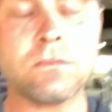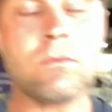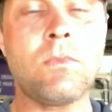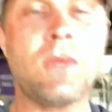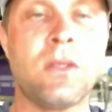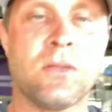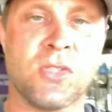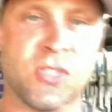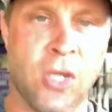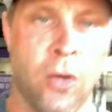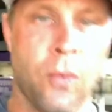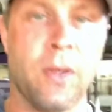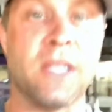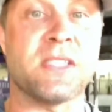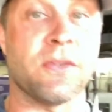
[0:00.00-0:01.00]
So
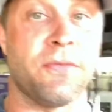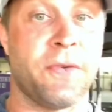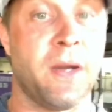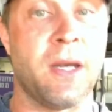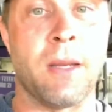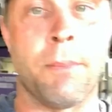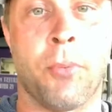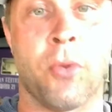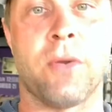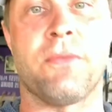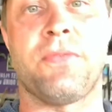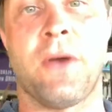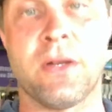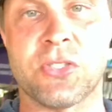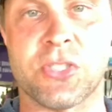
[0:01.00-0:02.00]
it's a very important
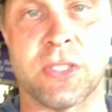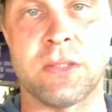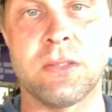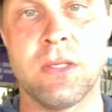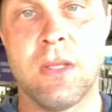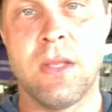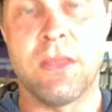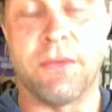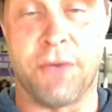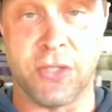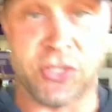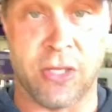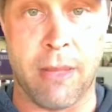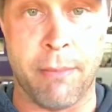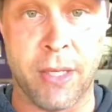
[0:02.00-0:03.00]
function, the
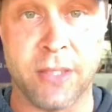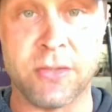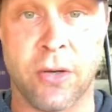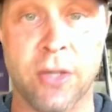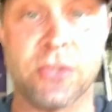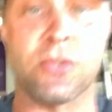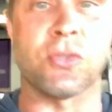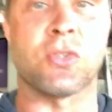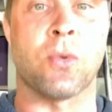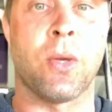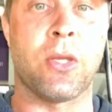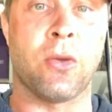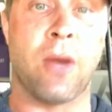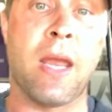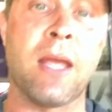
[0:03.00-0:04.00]
function of that metatarsal joint in
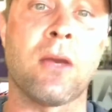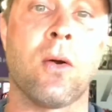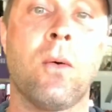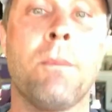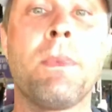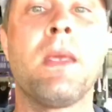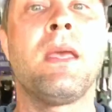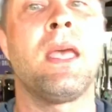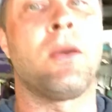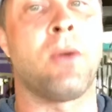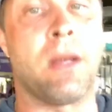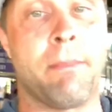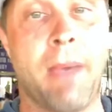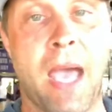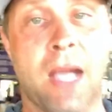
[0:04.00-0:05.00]
your ankle, and
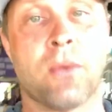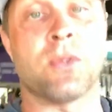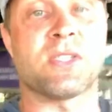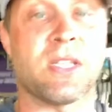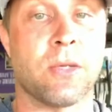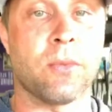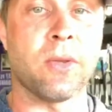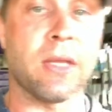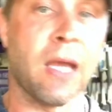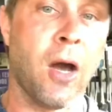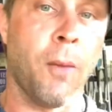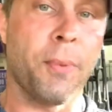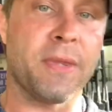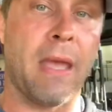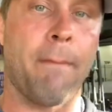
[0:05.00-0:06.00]
running backwards can really help
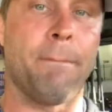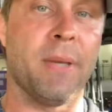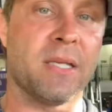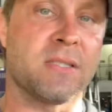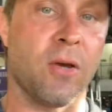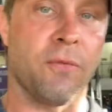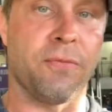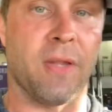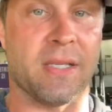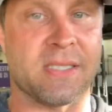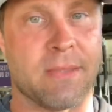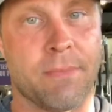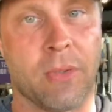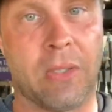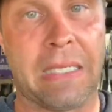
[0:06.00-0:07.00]
with that big toe
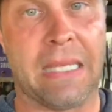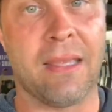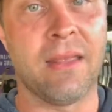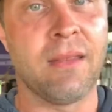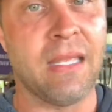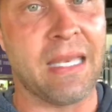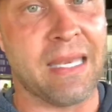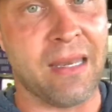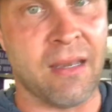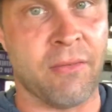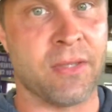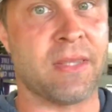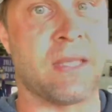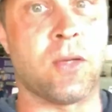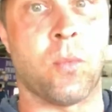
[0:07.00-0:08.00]
flexibility and getting
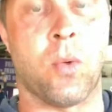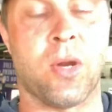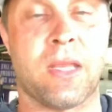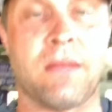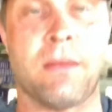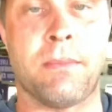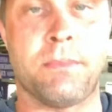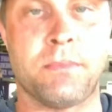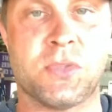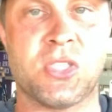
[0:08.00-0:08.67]
everything to work in the chain